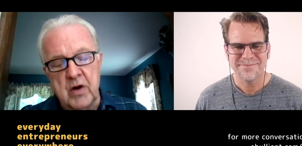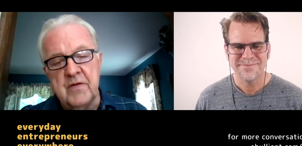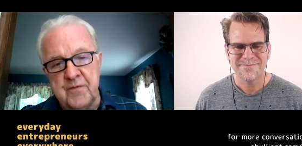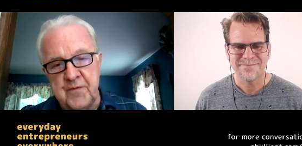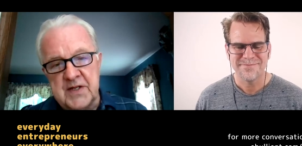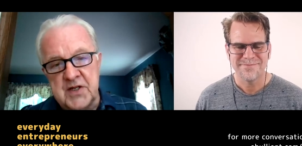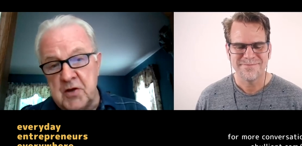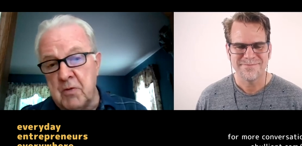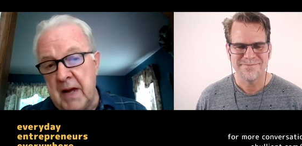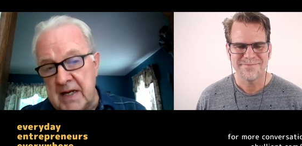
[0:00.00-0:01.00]
Speaker 1: it fits
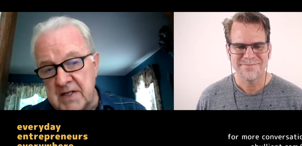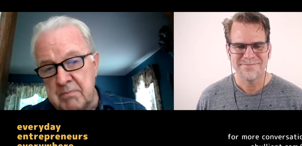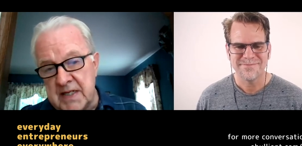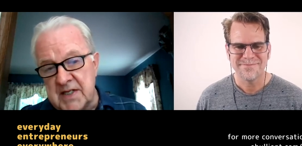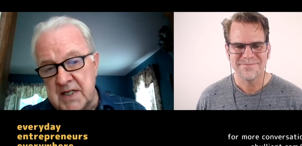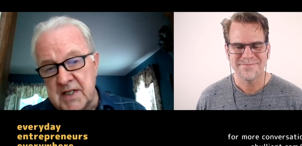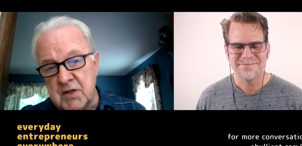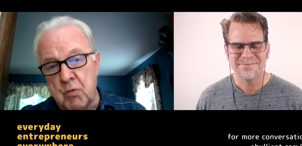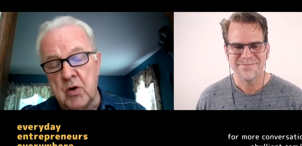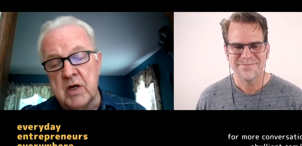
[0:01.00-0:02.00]
their business,
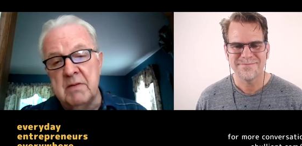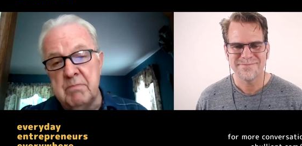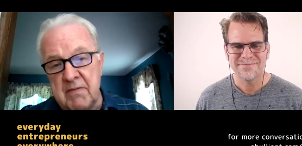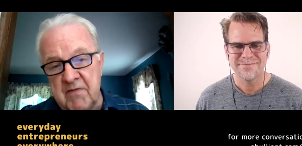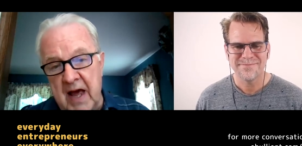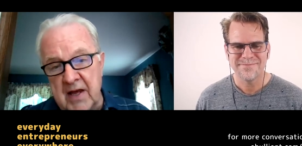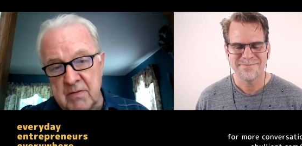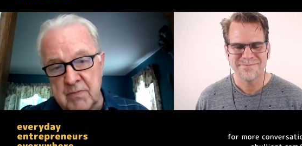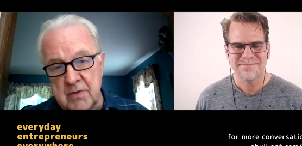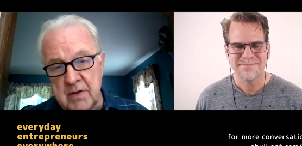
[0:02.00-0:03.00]
where it can be
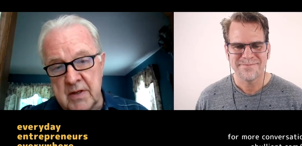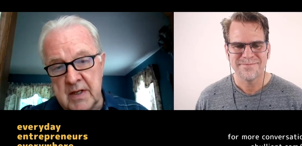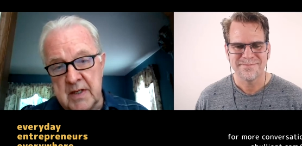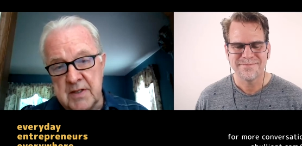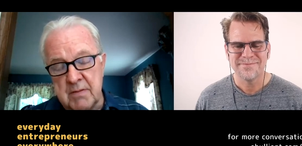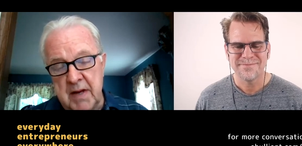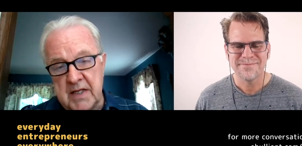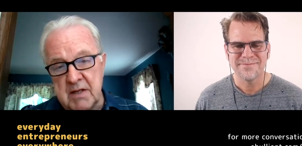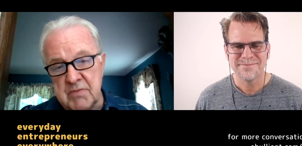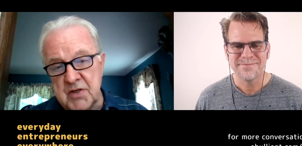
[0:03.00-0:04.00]
valuable to make
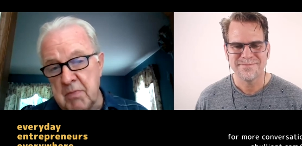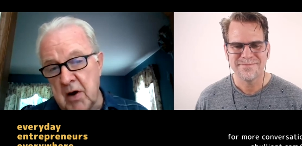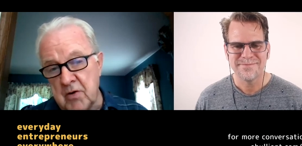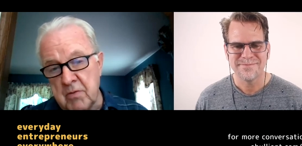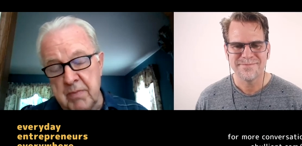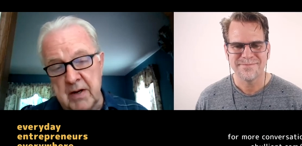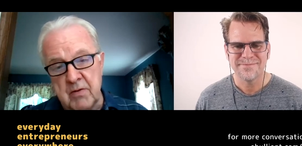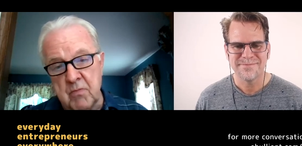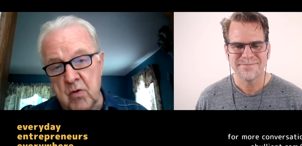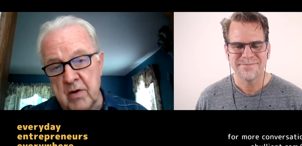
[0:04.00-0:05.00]
them smarter, better,
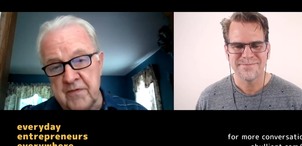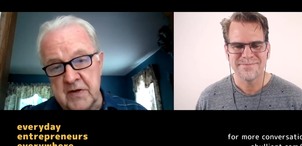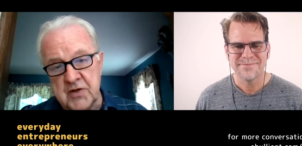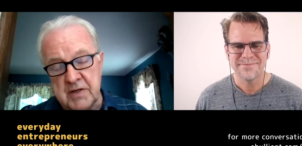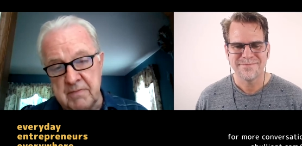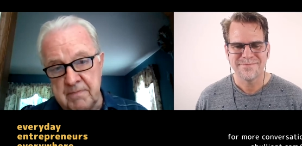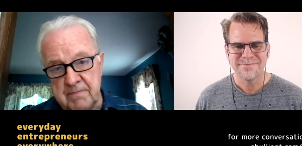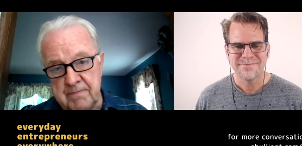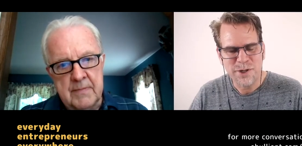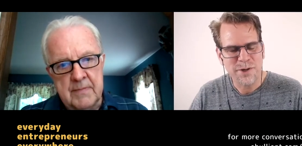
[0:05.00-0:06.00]
more efficient.
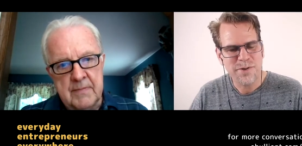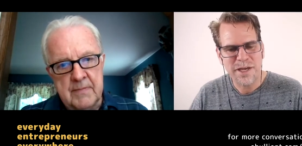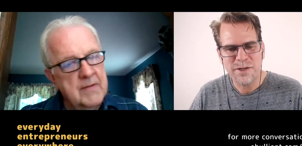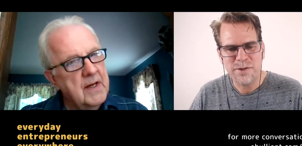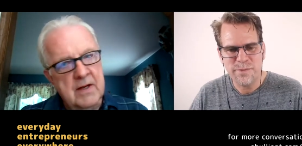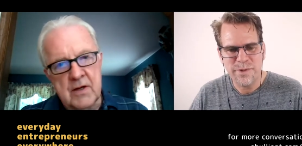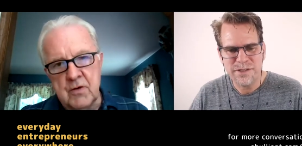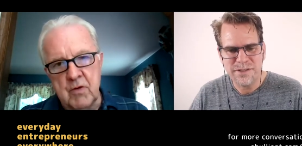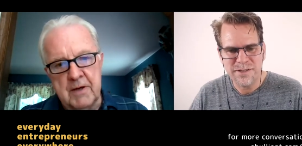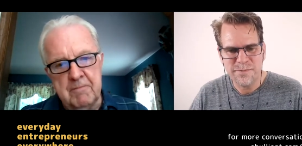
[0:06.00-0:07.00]
Speaker 2: Kirk, thank you so much.
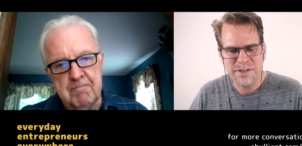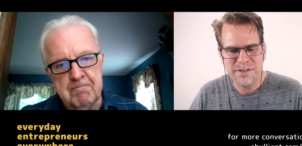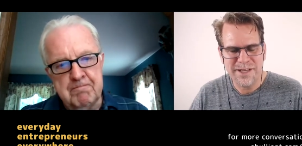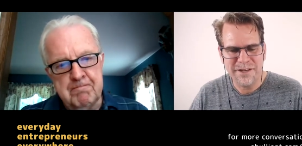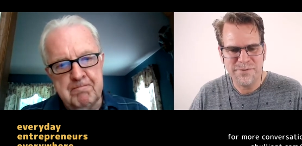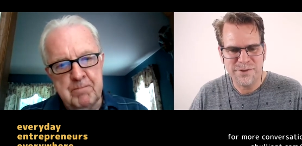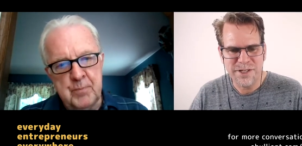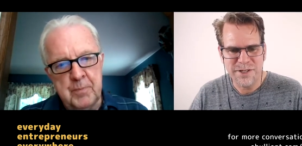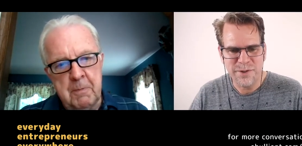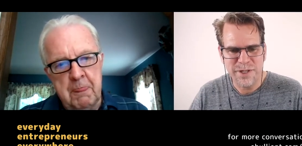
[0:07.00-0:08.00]
Great. It's been delightful
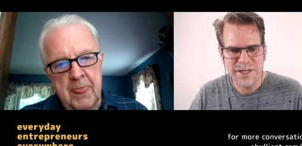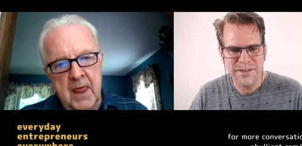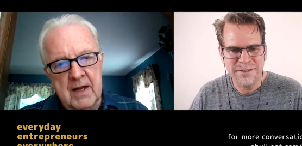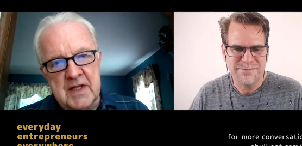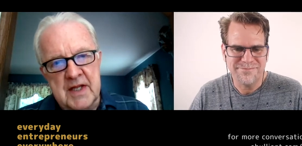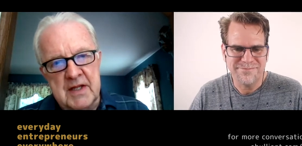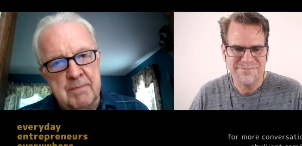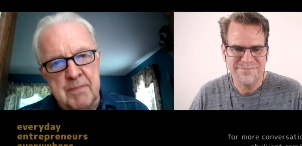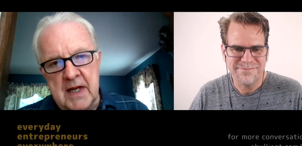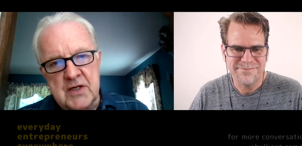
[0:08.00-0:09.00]
seeing you again.
Speaker 1: The
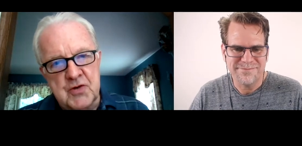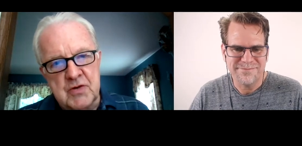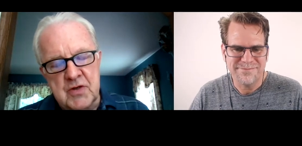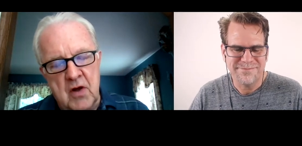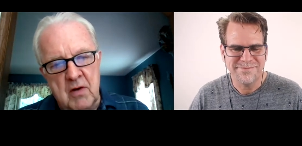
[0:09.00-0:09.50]
pleasure is all